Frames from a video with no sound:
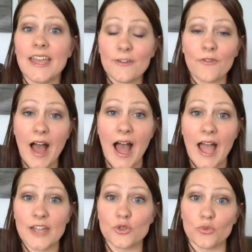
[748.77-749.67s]
If
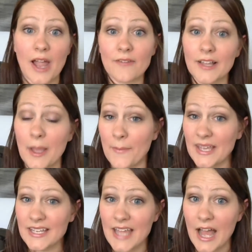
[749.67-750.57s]
I drive like a
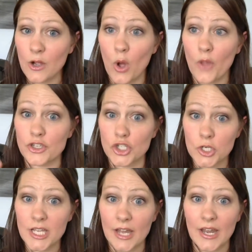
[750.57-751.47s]
maniac on the
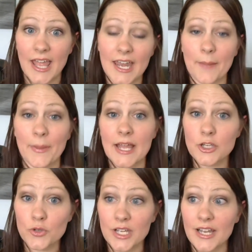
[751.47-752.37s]
street and hit a
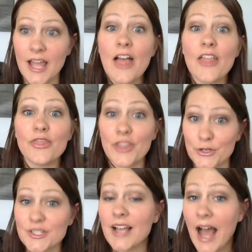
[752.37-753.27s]
pedestrian,
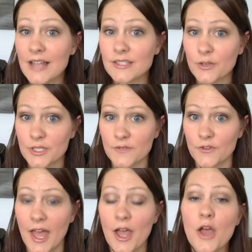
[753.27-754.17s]
there's a consequence
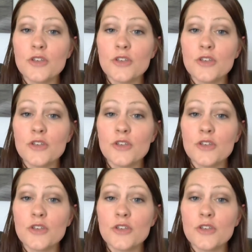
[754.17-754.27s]
for that.